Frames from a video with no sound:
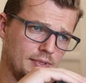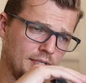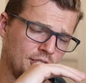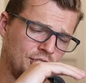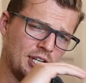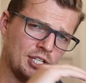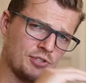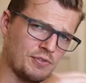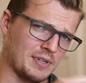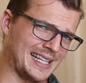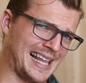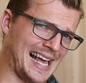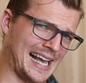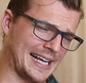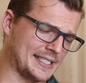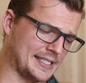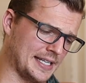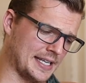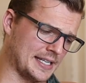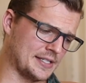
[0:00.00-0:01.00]
She's
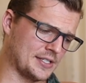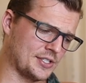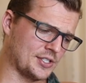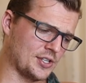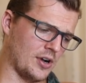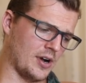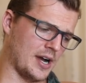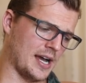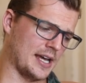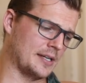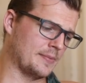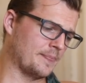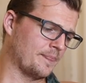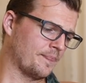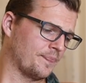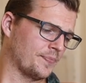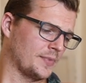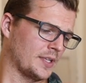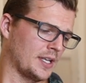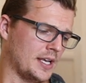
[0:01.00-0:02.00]
relaxed inside.
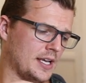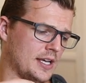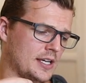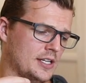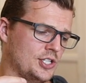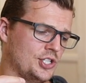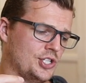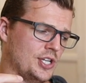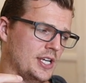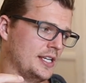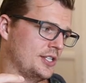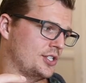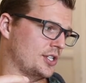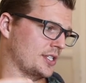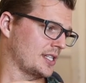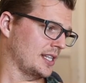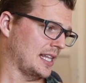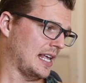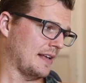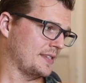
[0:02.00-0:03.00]
She
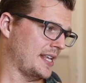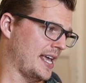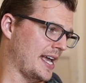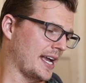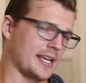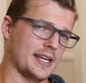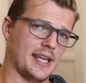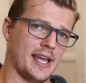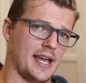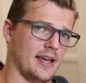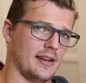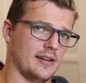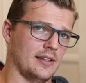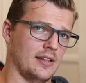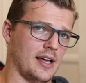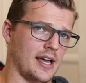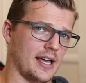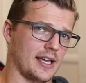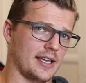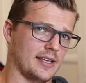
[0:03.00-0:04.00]
just loves hanging out.
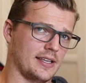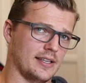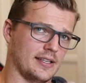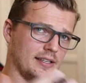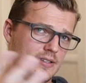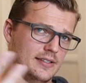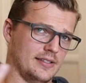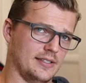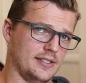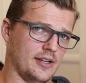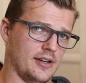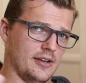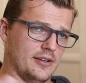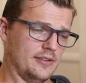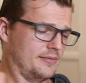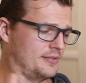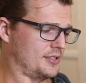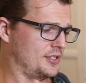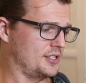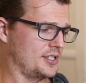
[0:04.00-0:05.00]
Like, you know,
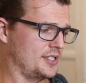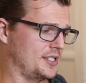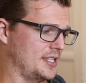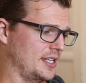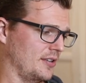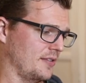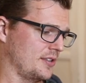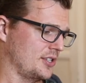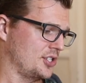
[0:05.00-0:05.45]
she's just sitting on